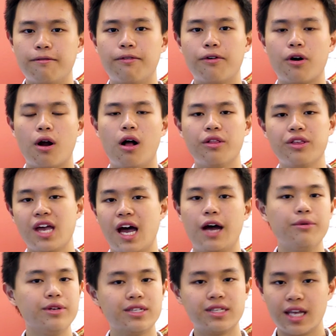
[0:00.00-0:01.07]
for all the
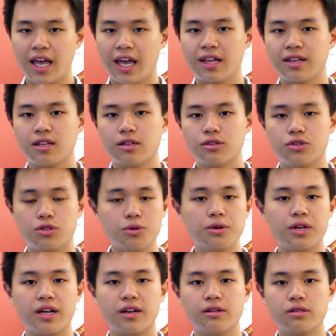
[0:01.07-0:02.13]
Iowa State
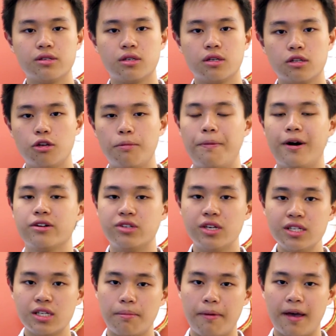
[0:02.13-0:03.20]
students to
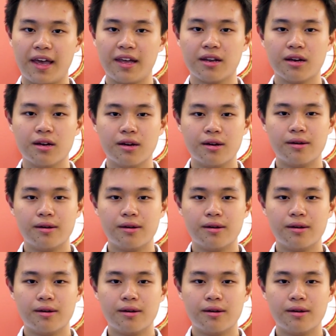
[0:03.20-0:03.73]
participate.